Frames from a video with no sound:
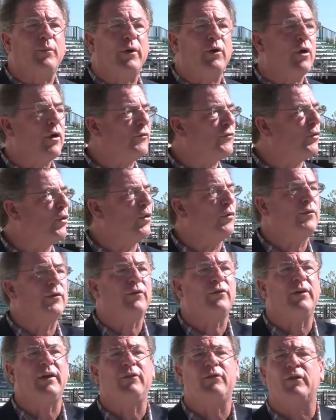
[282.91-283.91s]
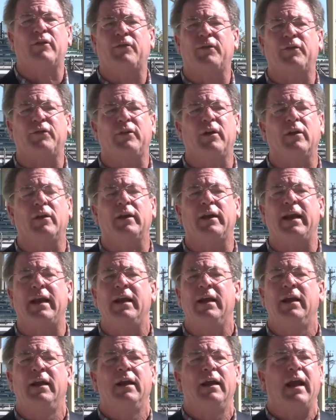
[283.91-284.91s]
but also oversees this
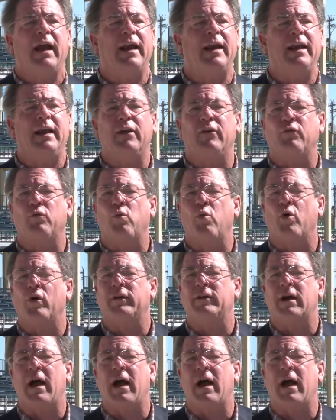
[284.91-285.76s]
facility. And he has worked